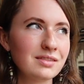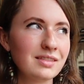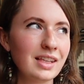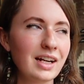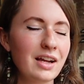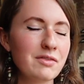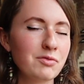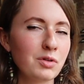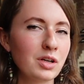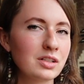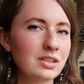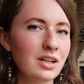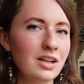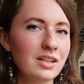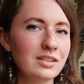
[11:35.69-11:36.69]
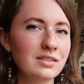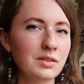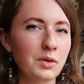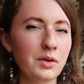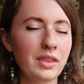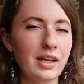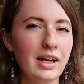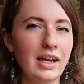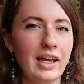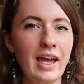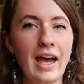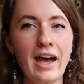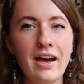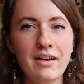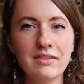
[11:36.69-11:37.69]
that I've worked on or that I
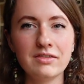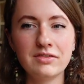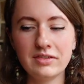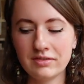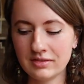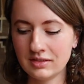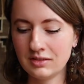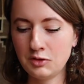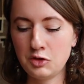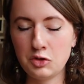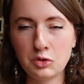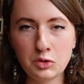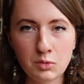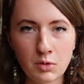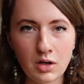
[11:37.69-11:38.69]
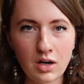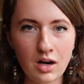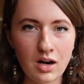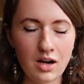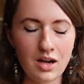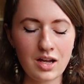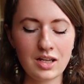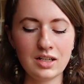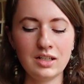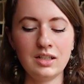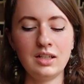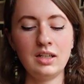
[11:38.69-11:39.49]
have to work on.